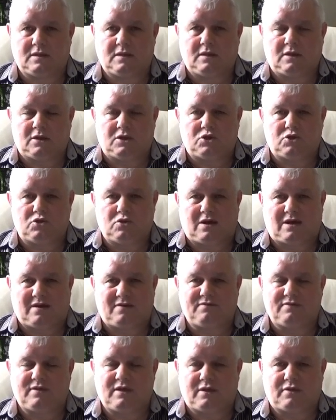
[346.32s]
You have
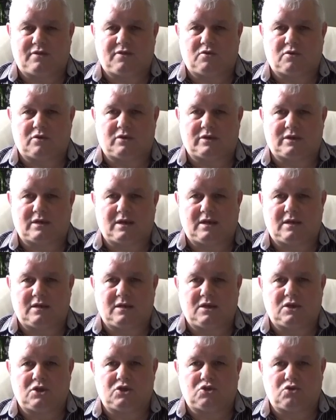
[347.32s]
the authority
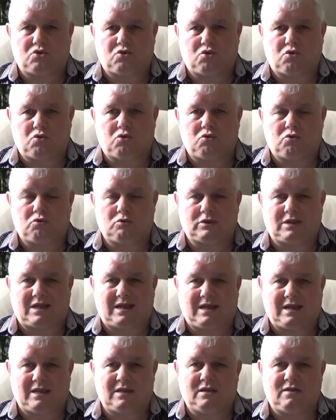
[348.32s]
to hold
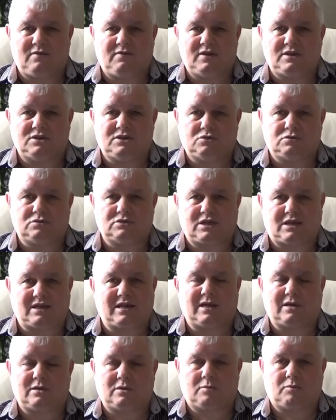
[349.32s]
individuals
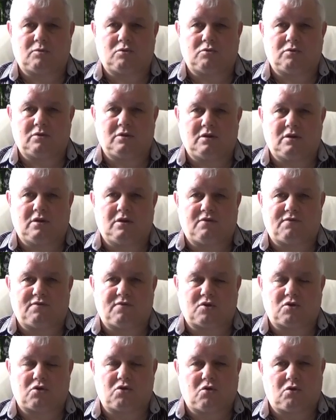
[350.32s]
accountable for
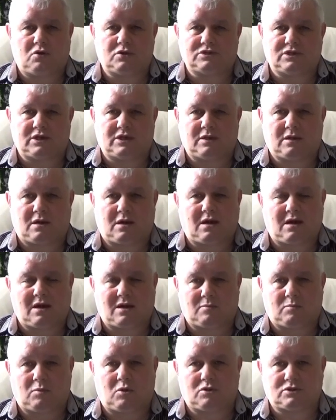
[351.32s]
causing harm,
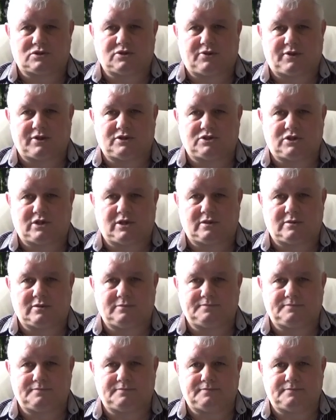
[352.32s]
loss or injury.
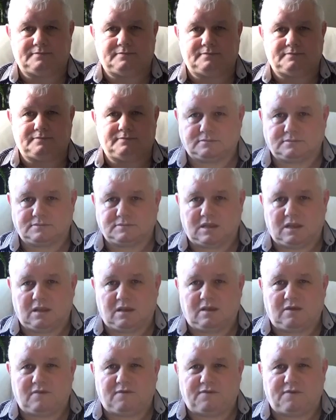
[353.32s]

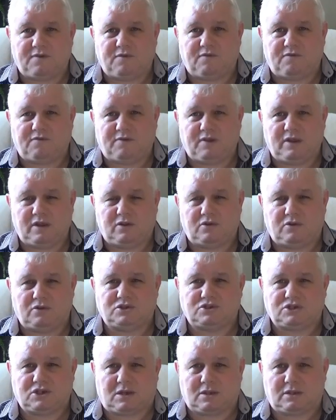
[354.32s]
Feel free to
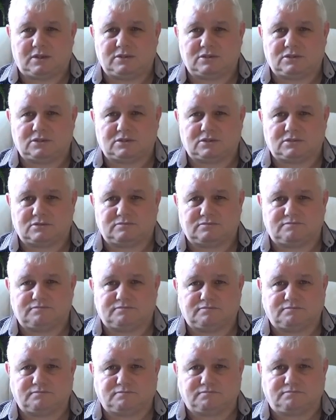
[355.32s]
challenge
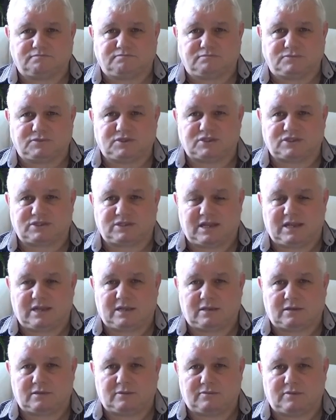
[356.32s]
the state,
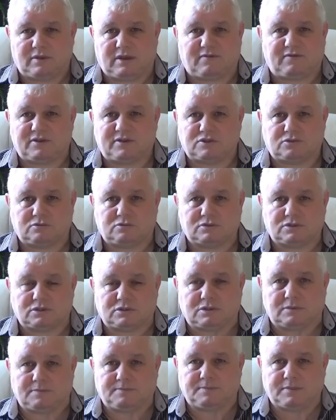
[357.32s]
the officials,
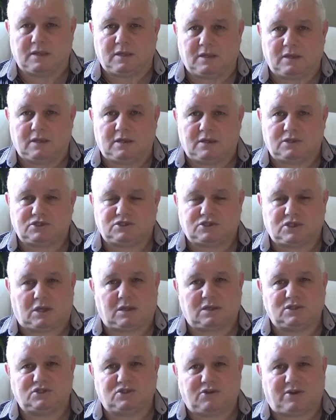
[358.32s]

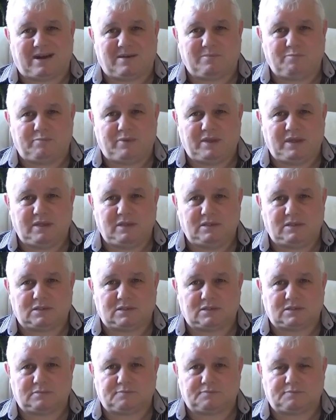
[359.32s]
challenge your MPs,
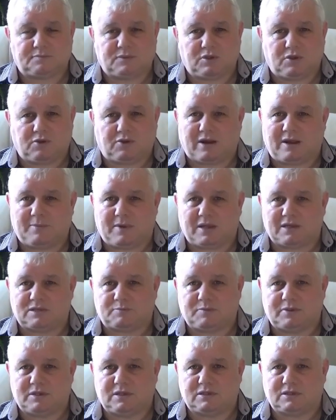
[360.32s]
your
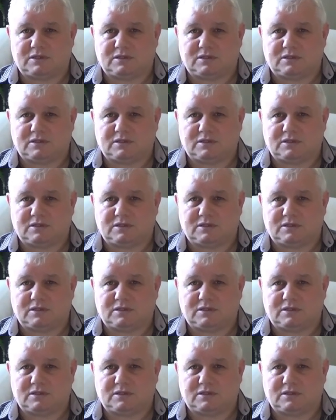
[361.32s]
MSPs,